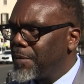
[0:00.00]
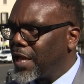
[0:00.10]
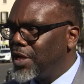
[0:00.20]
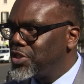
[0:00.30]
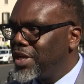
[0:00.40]

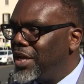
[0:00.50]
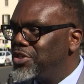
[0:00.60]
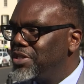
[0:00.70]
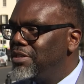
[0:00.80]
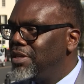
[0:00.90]
like
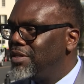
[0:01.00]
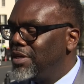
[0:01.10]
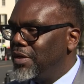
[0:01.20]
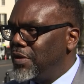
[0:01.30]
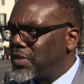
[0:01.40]
education and
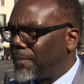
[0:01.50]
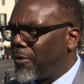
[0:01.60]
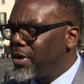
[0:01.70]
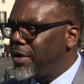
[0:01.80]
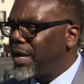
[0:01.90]

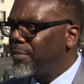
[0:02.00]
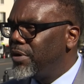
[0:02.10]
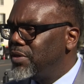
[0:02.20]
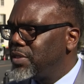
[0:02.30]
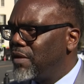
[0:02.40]
supporting our
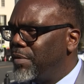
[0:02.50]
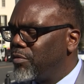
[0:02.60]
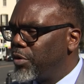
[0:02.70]
neighborhoods that have been